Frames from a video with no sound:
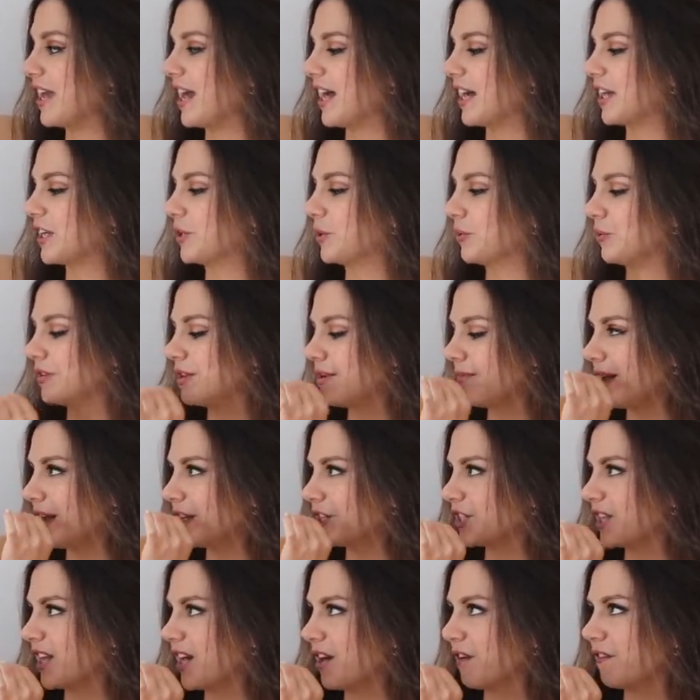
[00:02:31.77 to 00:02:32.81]
and I can only
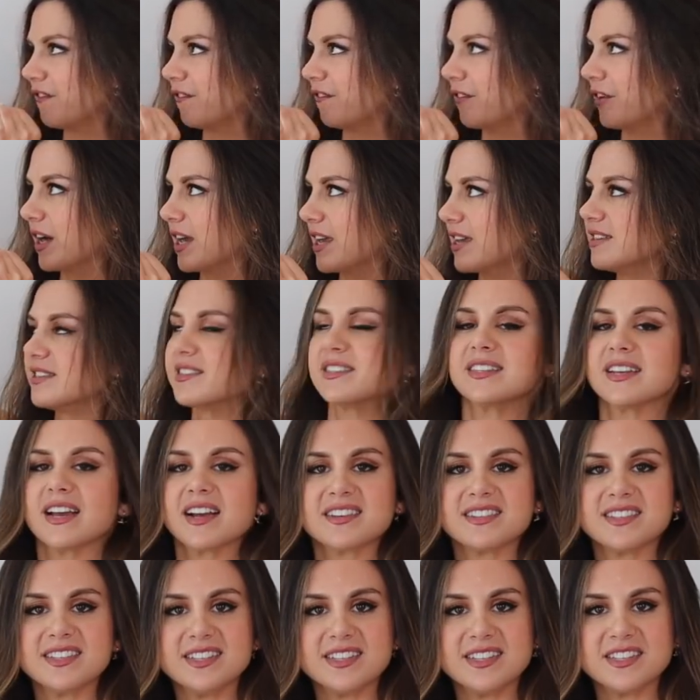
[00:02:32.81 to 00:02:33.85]
imagine how freaking
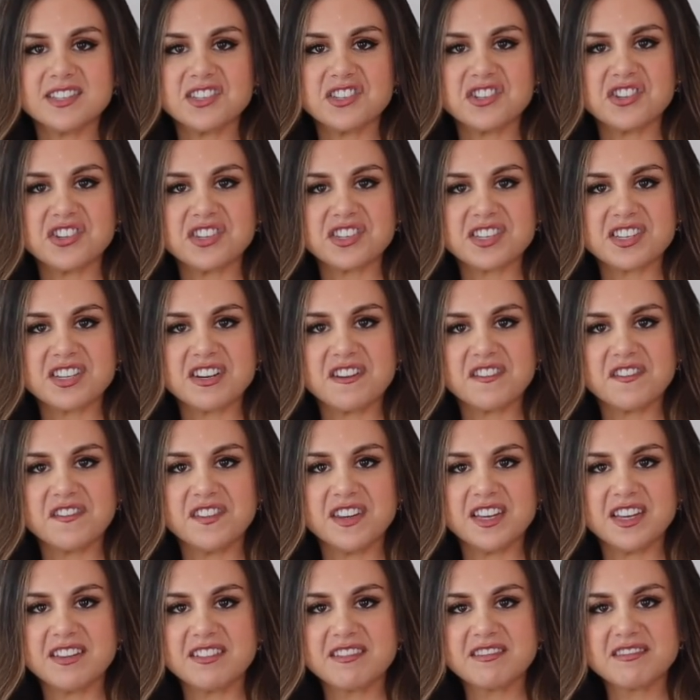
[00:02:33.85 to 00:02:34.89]
sexy this is just gonna
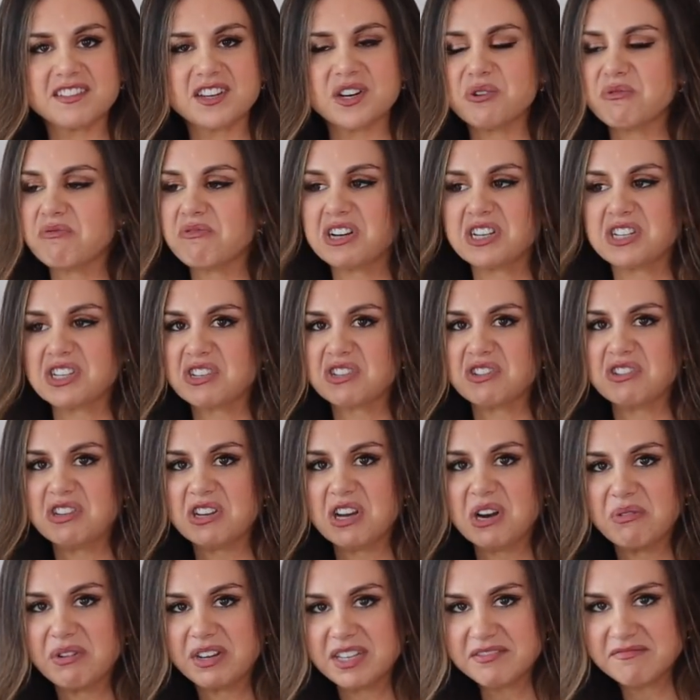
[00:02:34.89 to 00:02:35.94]
fit. Oh, I just
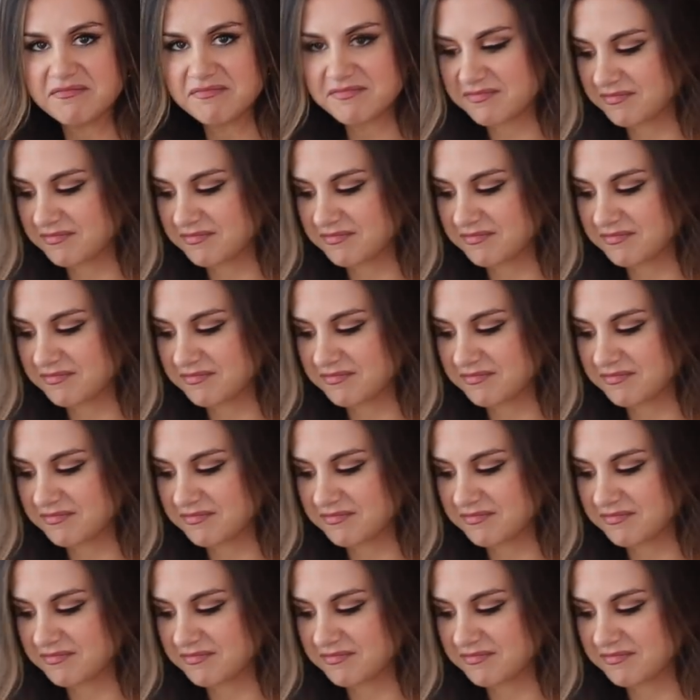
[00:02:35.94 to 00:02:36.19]
know it.